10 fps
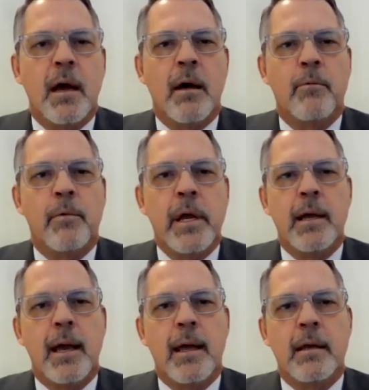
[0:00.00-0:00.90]
We
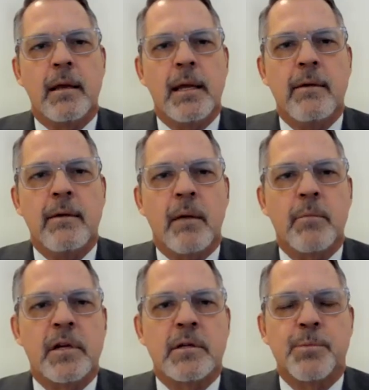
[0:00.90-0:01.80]
at EVIT,
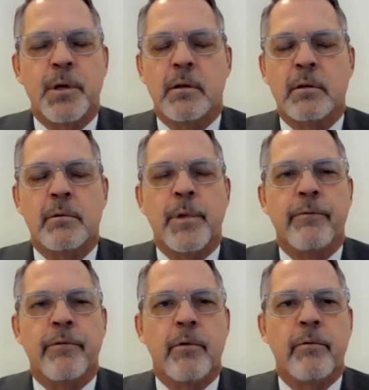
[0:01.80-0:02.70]
I'm going to speak a little
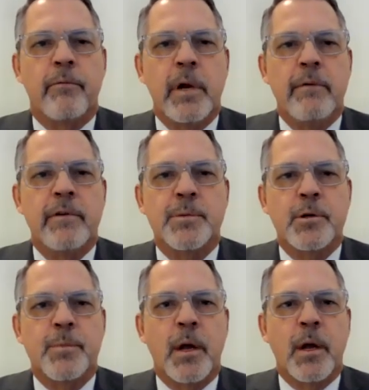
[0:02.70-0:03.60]
bit from EVIT's
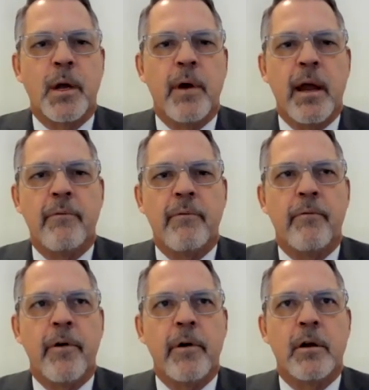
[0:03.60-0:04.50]
perspective. We have a
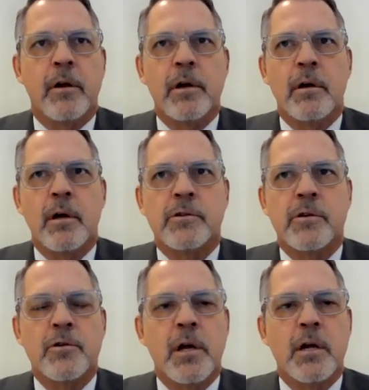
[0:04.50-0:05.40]
very good
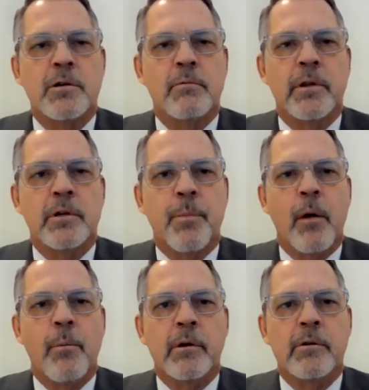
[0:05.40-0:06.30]
association with the
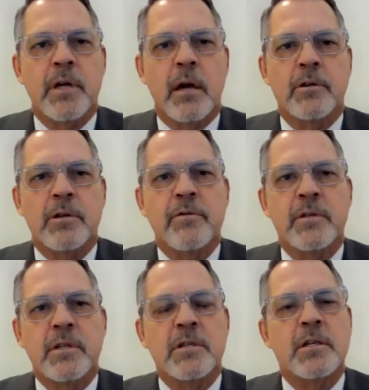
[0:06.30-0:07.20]
Department of Child
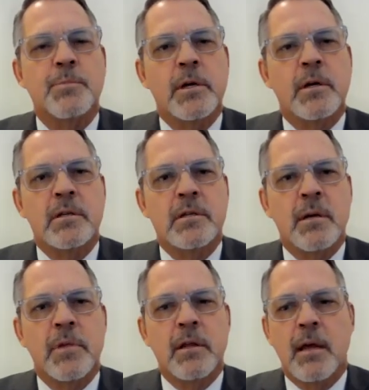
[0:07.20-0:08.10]
Services just because of
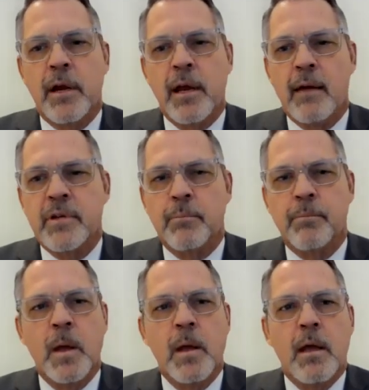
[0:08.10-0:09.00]
something that we have some
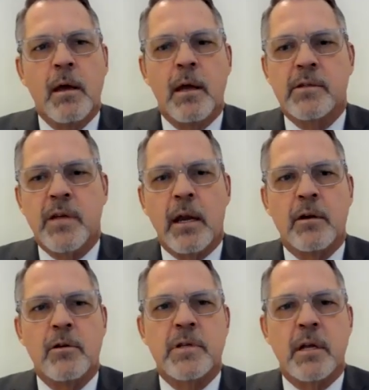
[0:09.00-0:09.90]
exciting
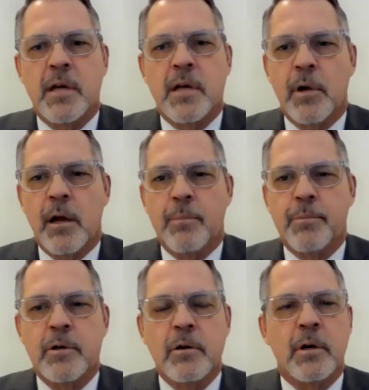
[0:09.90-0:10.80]
news that's coming up
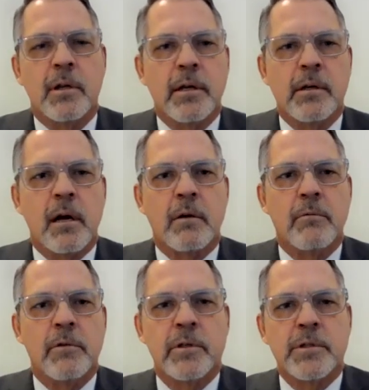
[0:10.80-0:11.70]
too. And I'll let Dr.
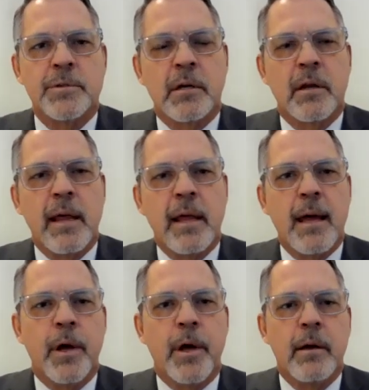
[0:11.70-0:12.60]
Wilson speak to
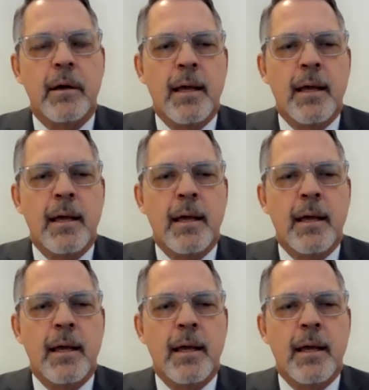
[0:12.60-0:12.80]
that. But